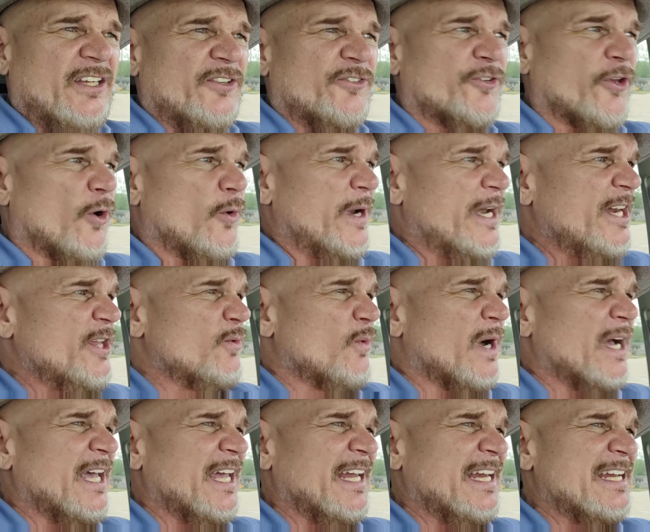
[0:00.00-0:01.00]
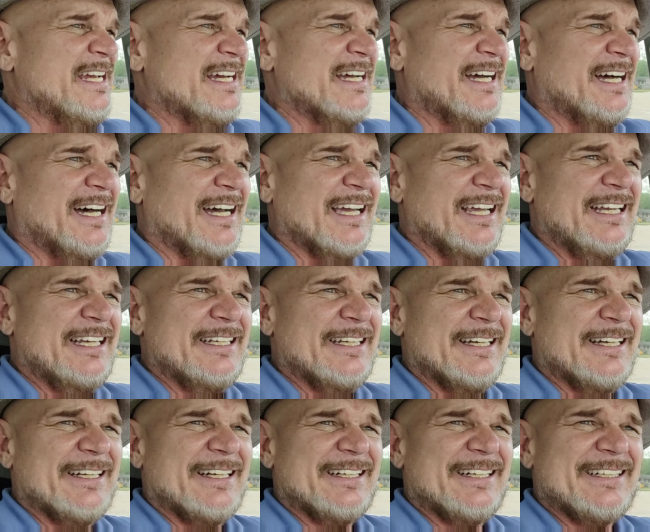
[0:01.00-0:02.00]
So anyway, I
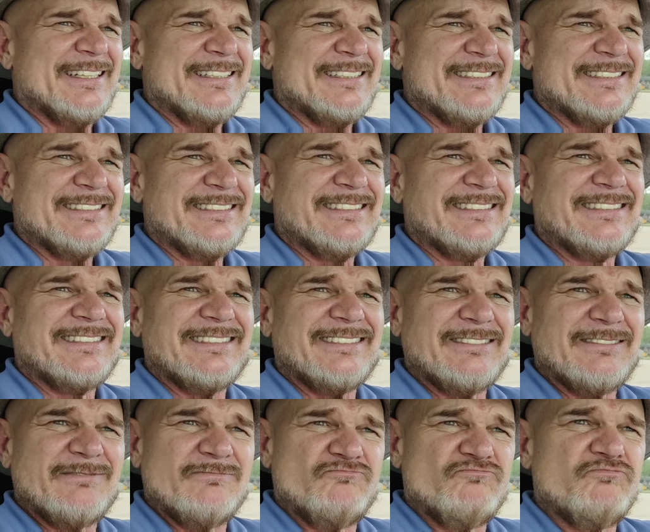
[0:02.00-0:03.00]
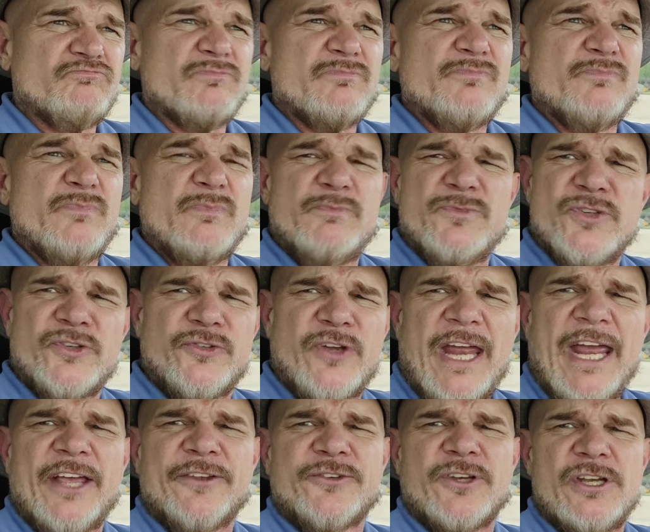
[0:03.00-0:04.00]
uh, just
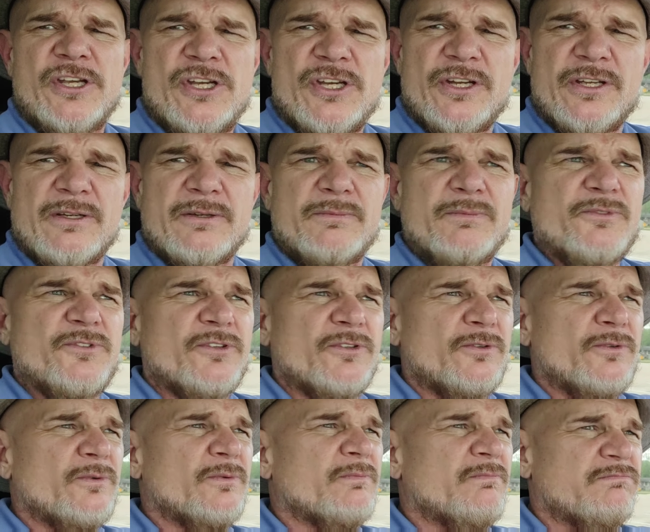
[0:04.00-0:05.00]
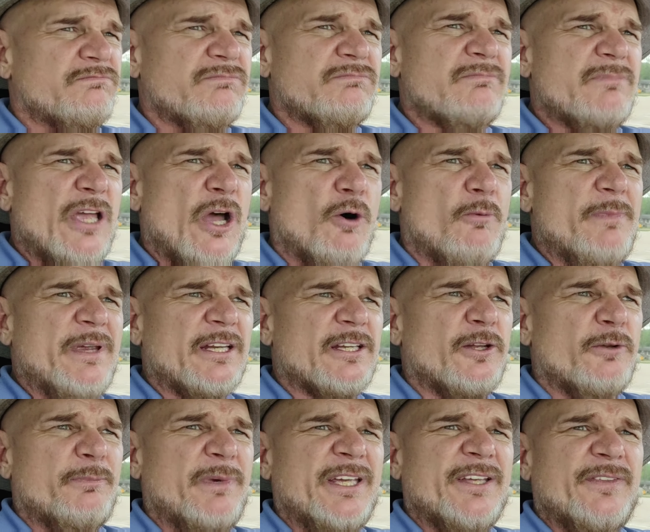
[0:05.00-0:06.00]
asking you to to help me a
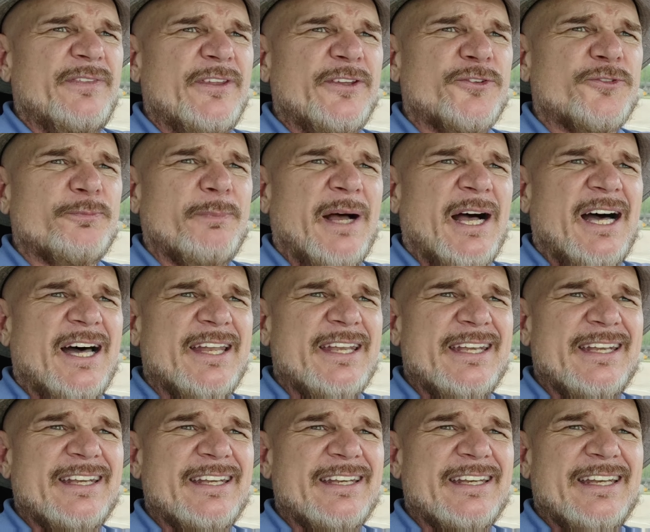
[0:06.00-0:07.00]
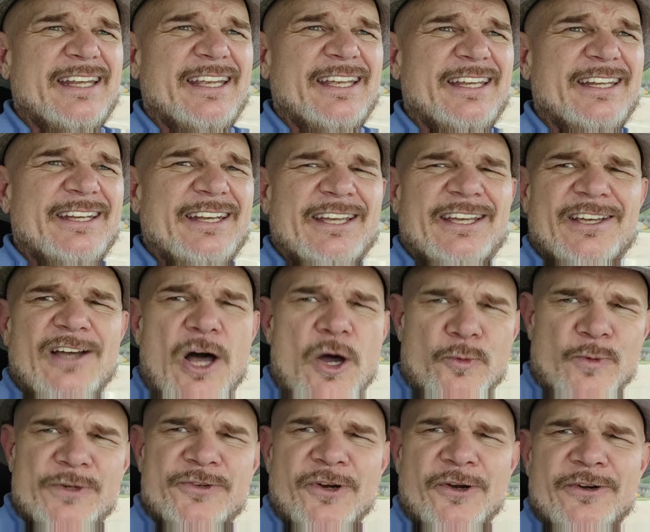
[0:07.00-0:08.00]
little bit in this spot, and and uh,
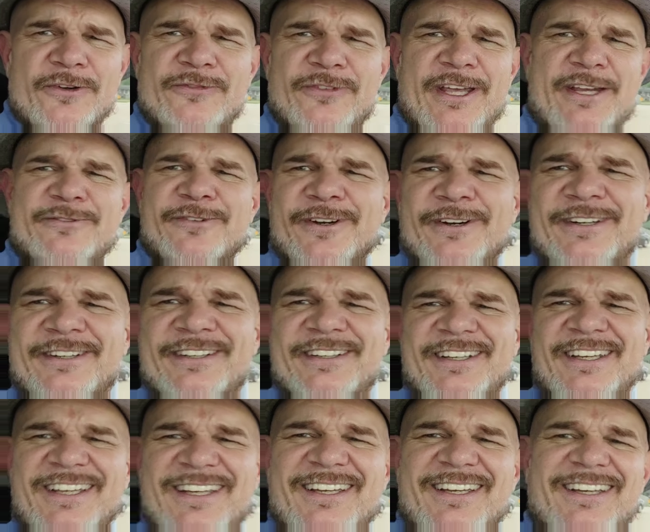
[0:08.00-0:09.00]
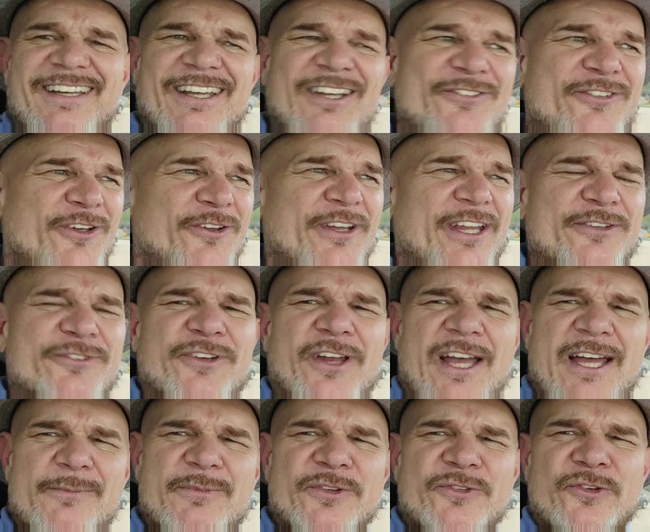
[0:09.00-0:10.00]
I'll return the favor. Until next
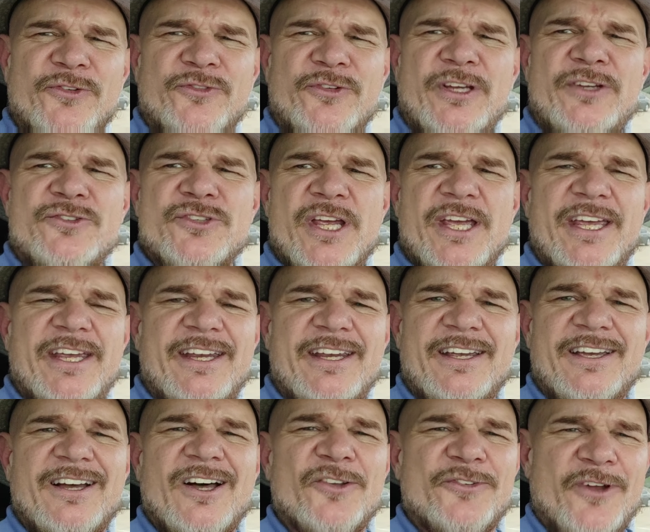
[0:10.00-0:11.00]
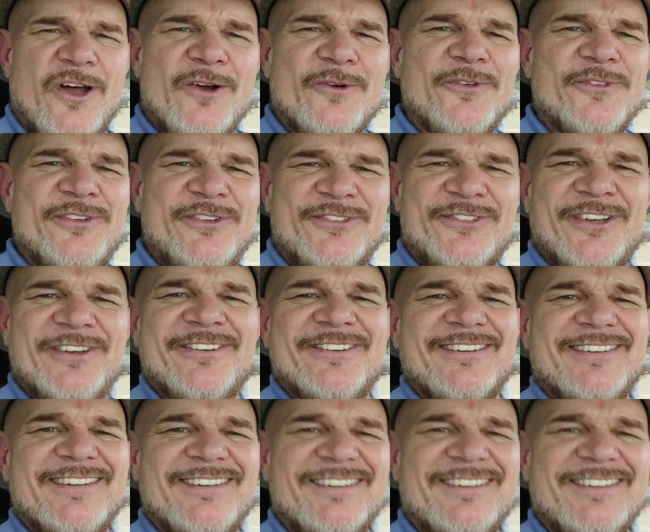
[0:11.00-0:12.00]
time, this is CJ. I'll talk with you
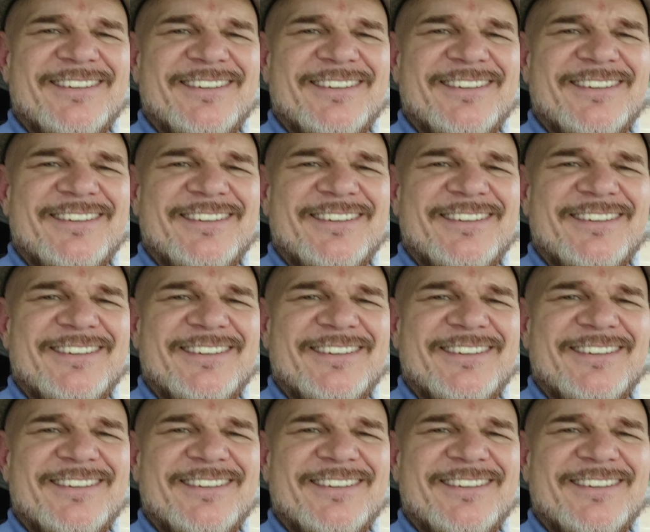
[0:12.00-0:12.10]
soon.